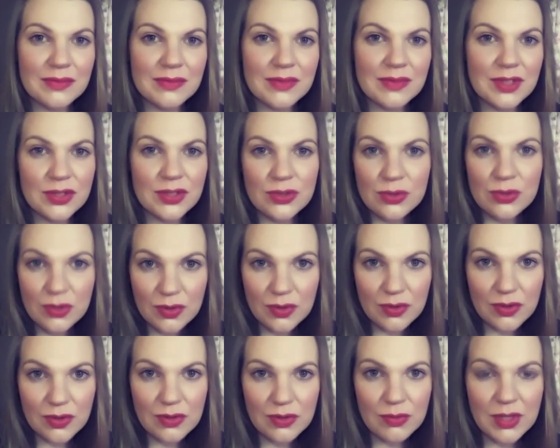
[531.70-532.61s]
the
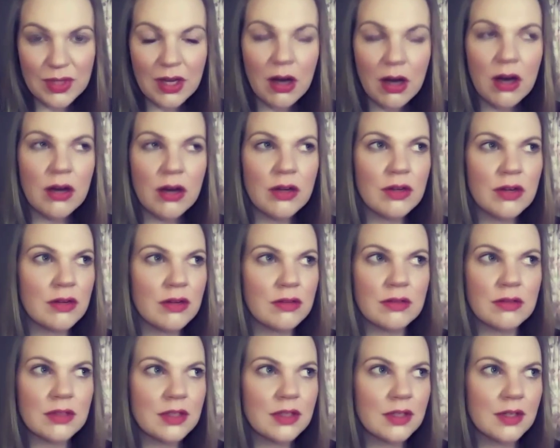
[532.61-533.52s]
truth. We can't
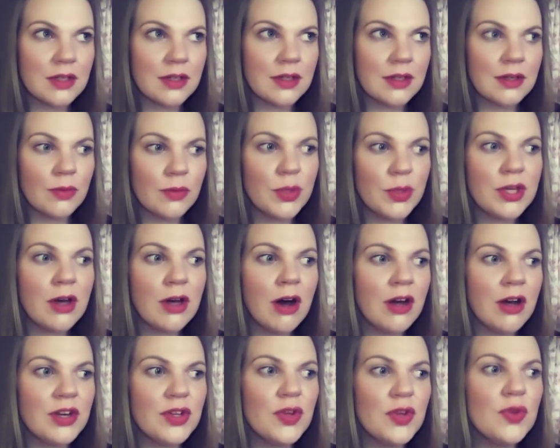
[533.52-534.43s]
we
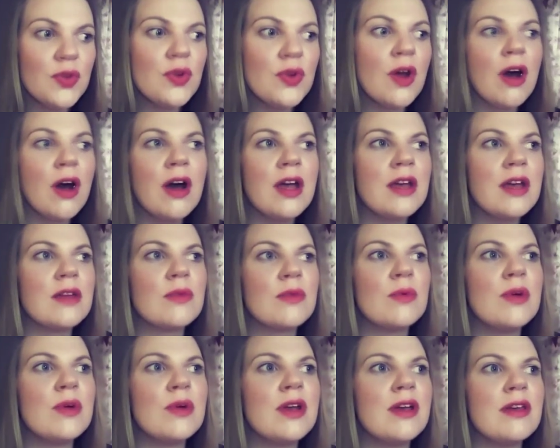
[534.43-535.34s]
can't unite
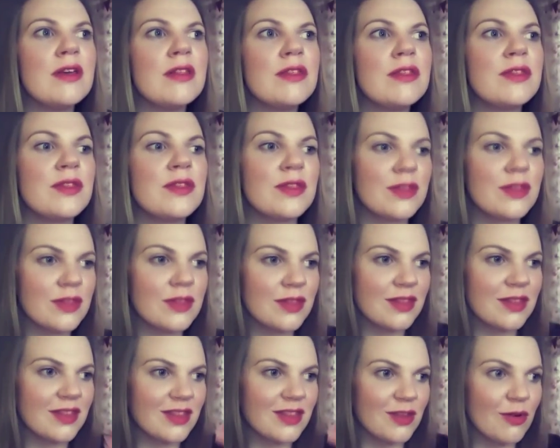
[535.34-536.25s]
with
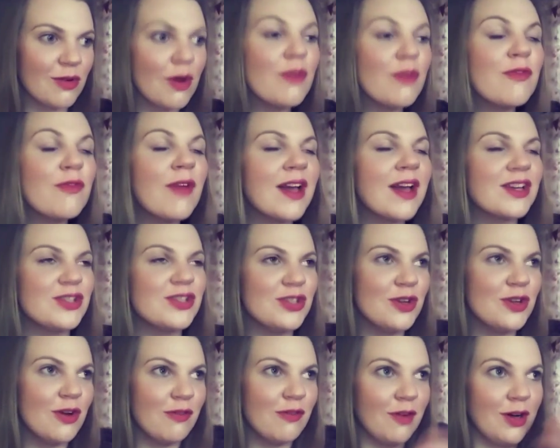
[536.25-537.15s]
the
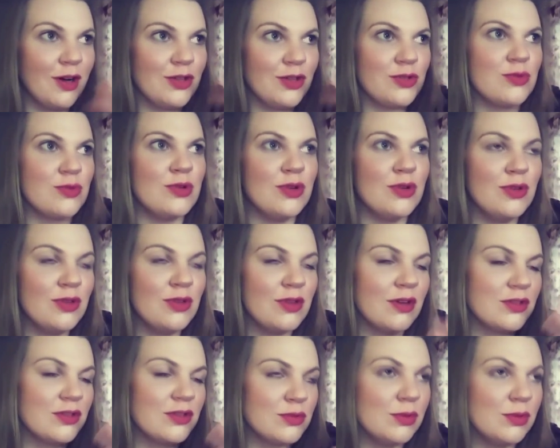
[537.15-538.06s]
reflection of our truth,
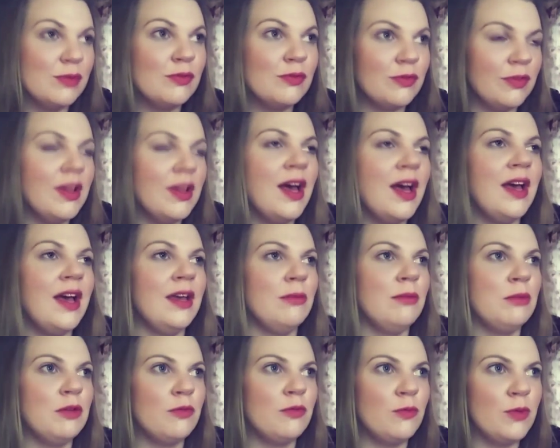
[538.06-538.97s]
our twin flame,
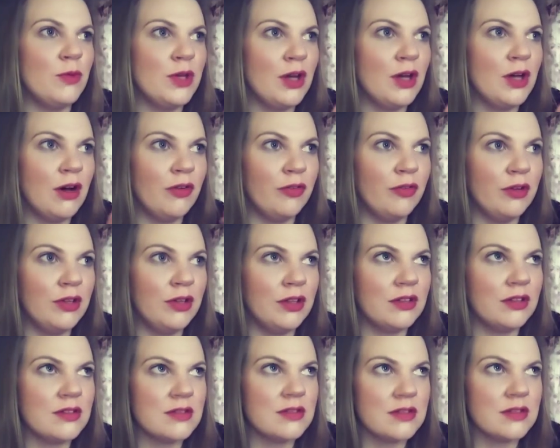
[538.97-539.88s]
if we are
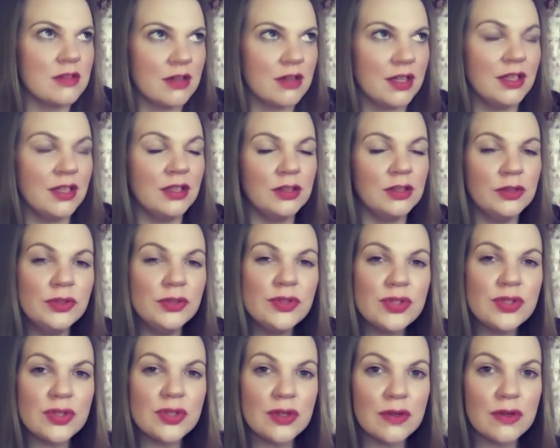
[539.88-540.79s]
stuck in
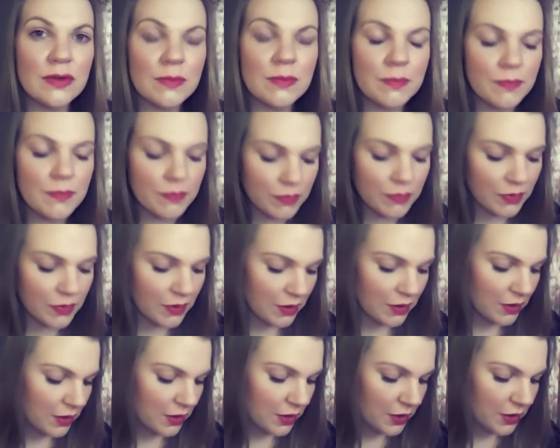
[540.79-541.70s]
illusion.
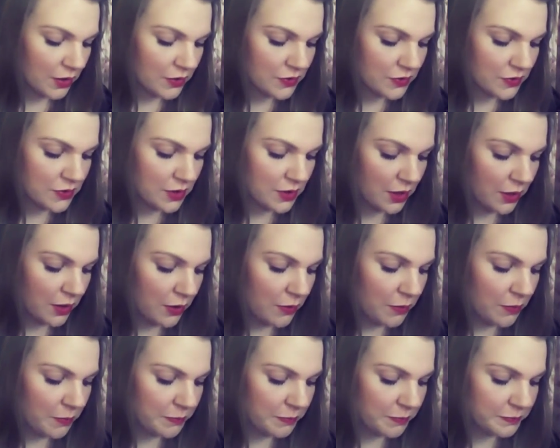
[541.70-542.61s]
So